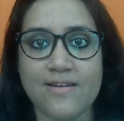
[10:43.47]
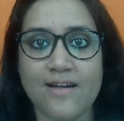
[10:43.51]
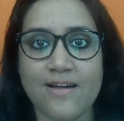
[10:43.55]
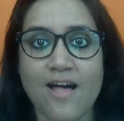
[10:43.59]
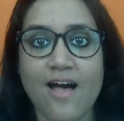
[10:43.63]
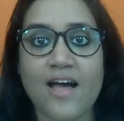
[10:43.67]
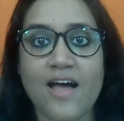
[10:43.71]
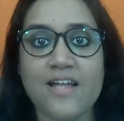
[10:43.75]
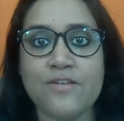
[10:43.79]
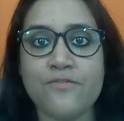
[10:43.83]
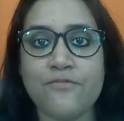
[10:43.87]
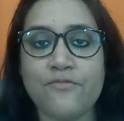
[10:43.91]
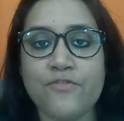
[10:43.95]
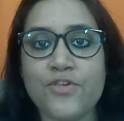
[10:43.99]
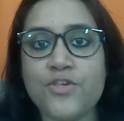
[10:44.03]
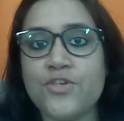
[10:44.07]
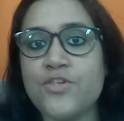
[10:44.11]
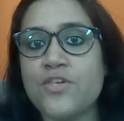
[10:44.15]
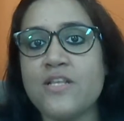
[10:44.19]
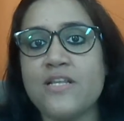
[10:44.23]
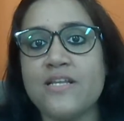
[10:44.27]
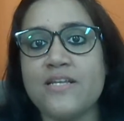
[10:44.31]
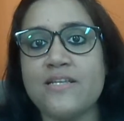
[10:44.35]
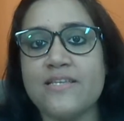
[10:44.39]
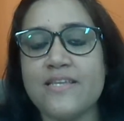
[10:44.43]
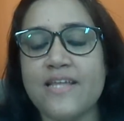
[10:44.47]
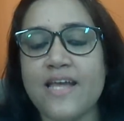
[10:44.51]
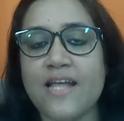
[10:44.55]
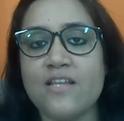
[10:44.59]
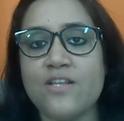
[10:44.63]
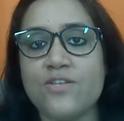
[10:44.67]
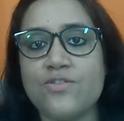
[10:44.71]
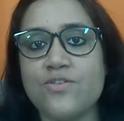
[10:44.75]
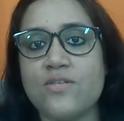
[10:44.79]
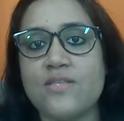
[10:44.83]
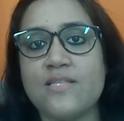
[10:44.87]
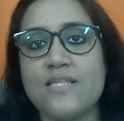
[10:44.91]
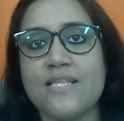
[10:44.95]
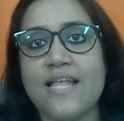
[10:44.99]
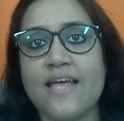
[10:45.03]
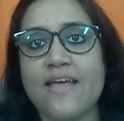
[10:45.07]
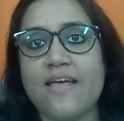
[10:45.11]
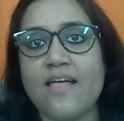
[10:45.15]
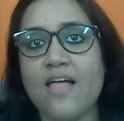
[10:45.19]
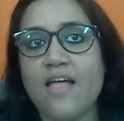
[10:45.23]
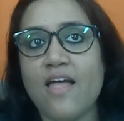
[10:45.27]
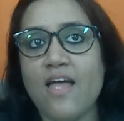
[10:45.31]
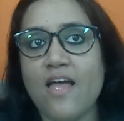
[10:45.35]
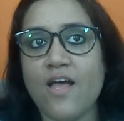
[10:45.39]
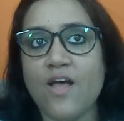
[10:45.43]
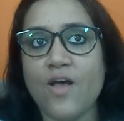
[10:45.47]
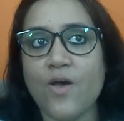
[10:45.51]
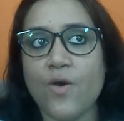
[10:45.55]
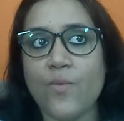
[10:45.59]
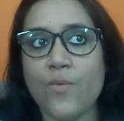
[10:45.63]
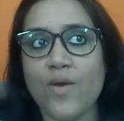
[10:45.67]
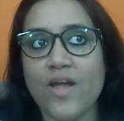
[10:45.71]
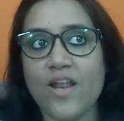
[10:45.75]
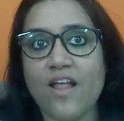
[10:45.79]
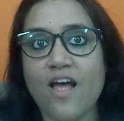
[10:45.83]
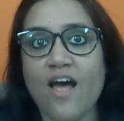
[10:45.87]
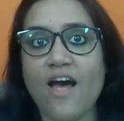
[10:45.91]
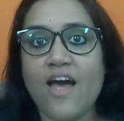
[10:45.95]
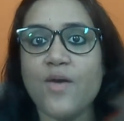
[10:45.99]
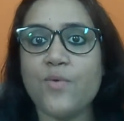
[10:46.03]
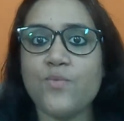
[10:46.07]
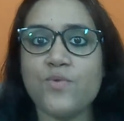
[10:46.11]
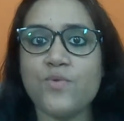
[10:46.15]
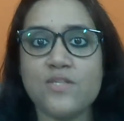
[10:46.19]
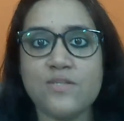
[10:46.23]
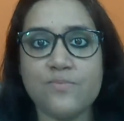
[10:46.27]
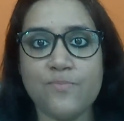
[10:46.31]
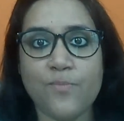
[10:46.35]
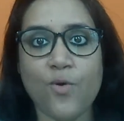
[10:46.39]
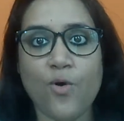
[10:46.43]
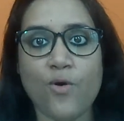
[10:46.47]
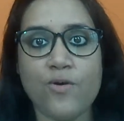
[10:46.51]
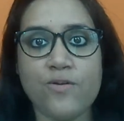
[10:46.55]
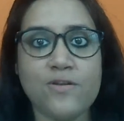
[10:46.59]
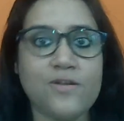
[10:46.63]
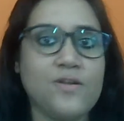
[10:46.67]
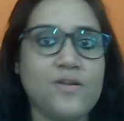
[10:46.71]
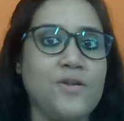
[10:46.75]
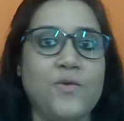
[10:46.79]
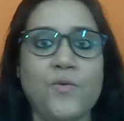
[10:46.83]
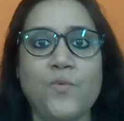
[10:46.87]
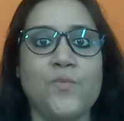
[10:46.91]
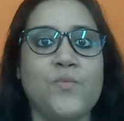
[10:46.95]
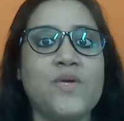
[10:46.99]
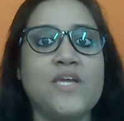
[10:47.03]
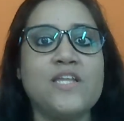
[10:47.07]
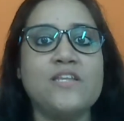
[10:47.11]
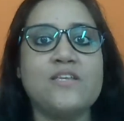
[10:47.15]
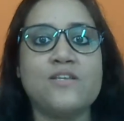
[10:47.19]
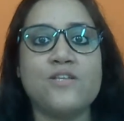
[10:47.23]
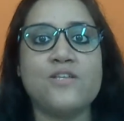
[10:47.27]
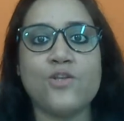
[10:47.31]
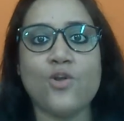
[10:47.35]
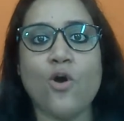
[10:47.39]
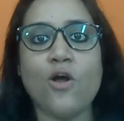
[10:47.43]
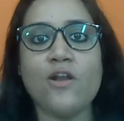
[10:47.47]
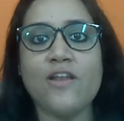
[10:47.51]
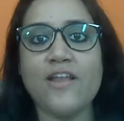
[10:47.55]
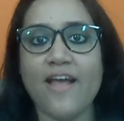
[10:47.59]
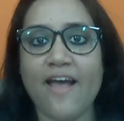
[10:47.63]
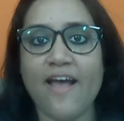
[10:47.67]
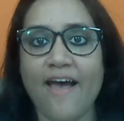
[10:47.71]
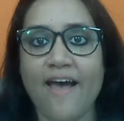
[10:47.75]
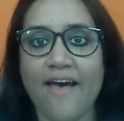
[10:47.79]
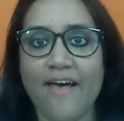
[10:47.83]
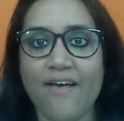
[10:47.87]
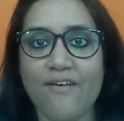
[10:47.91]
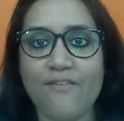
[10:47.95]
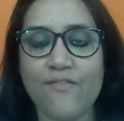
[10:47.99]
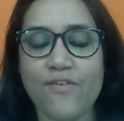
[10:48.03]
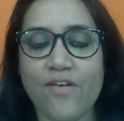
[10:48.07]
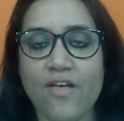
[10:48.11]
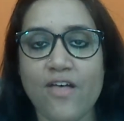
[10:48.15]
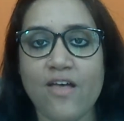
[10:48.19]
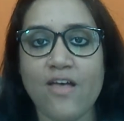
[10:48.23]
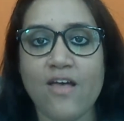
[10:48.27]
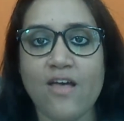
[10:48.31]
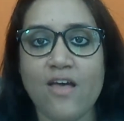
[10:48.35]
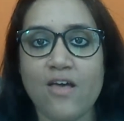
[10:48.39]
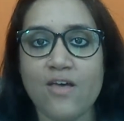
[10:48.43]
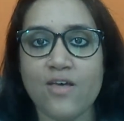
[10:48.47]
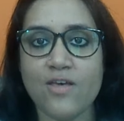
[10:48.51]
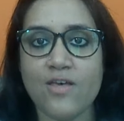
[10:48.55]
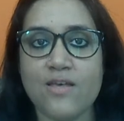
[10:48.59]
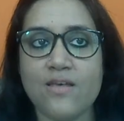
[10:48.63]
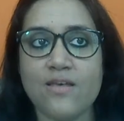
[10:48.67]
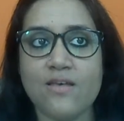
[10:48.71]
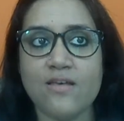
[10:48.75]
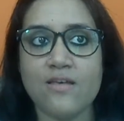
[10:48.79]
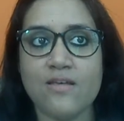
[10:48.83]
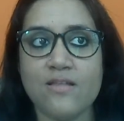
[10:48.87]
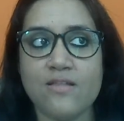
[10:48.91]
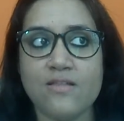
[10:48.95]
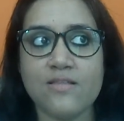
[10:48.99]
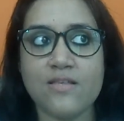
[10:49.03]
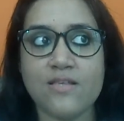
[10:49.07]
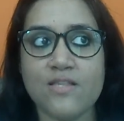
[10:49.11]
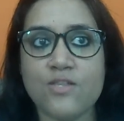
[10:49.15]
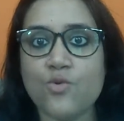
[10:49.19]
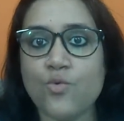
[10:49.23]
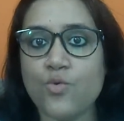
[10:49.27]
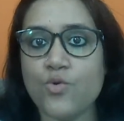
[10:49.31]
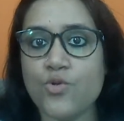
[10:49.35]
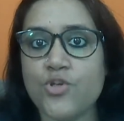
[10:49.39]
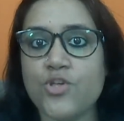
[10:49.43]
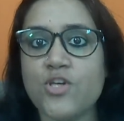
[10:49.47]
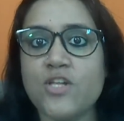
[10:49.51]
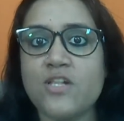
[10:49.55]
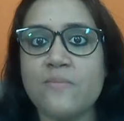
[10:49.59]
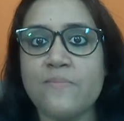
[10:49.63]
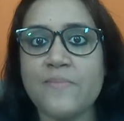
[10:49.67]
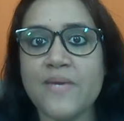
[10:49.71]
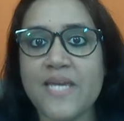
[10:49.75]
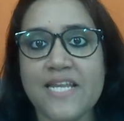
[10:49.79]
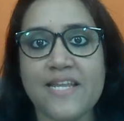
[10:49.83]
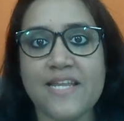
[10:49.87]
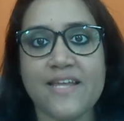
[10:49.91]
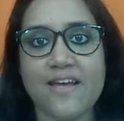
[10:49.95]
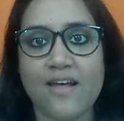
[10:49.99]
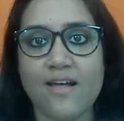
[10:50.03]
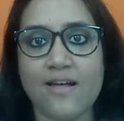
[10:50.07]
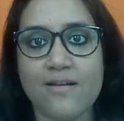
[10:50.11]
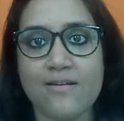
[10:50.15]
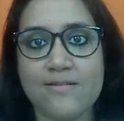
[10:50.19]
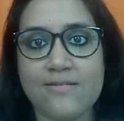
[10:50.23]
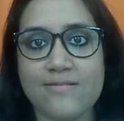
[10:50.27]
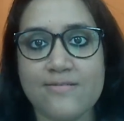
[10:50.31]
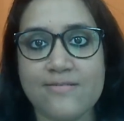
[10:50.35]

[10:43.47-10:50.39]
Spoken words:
Artificial intelligence, like when I was born, we did not have the social media.